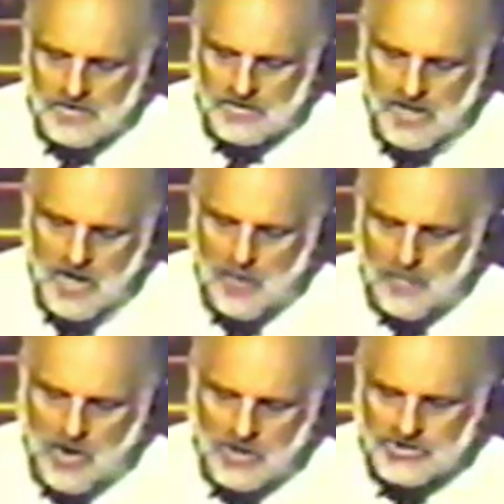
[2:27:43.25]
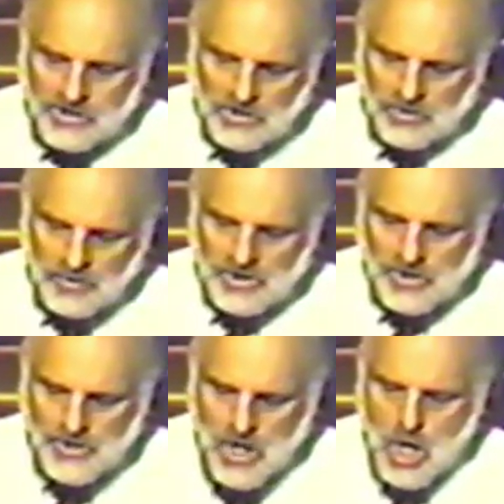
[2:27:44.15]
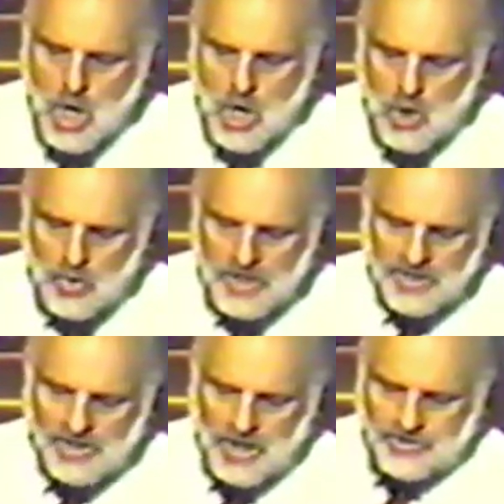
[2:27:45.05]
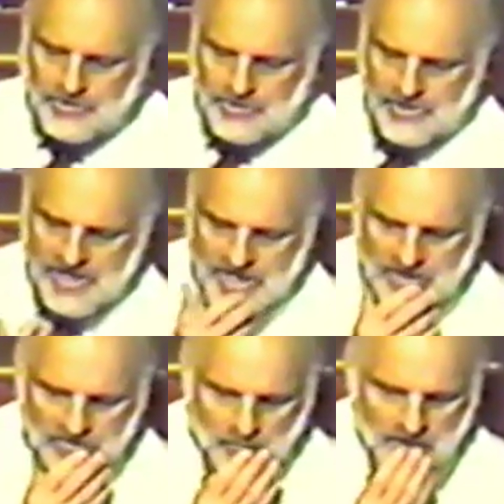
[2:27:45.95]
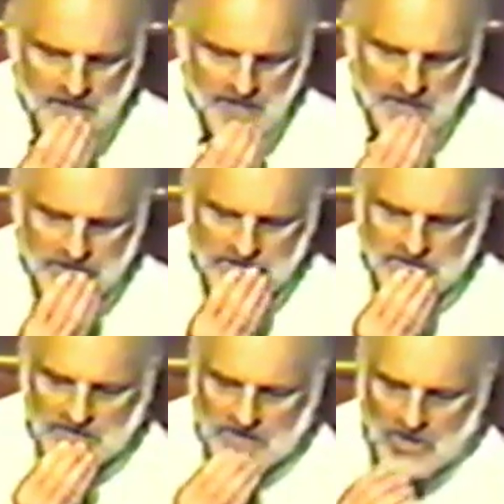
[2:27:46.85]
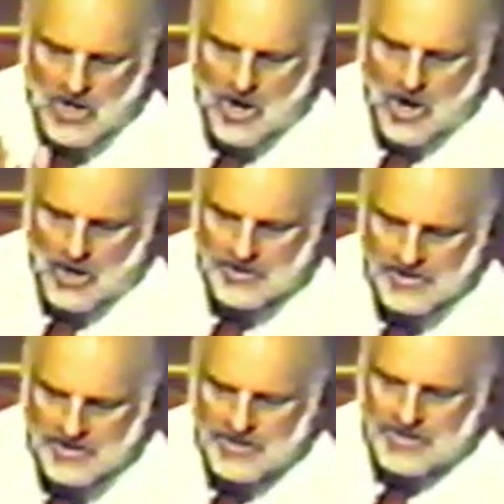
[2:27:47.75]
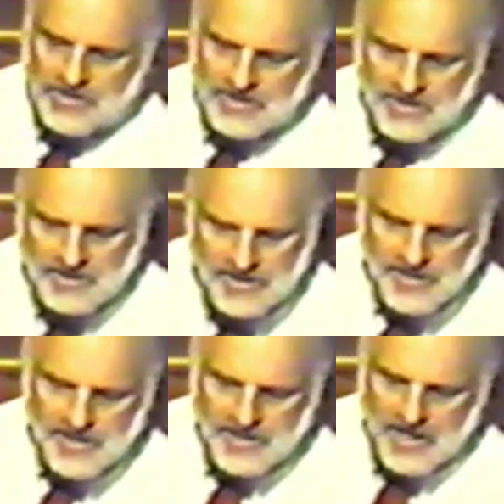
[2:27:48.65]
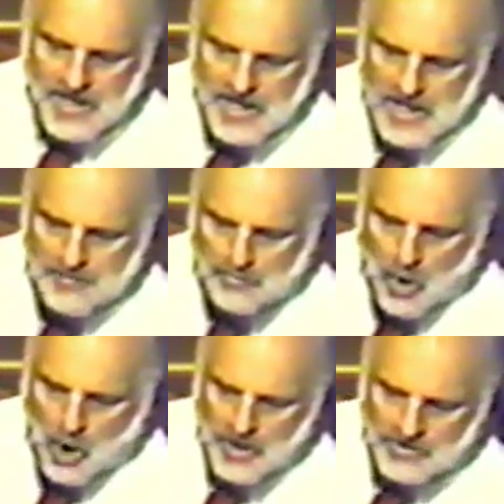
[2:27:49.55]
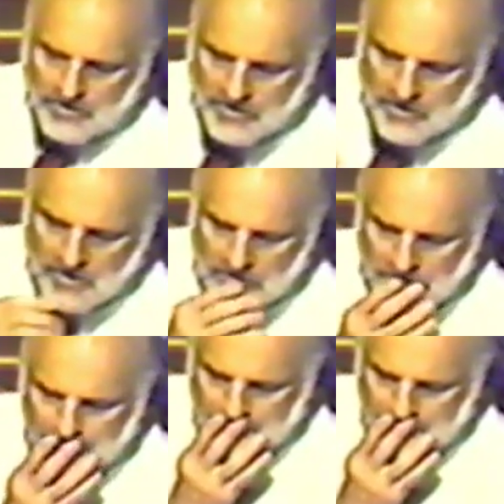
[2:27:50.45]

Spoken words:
To help our children know in underneath ways that God is indeed a partner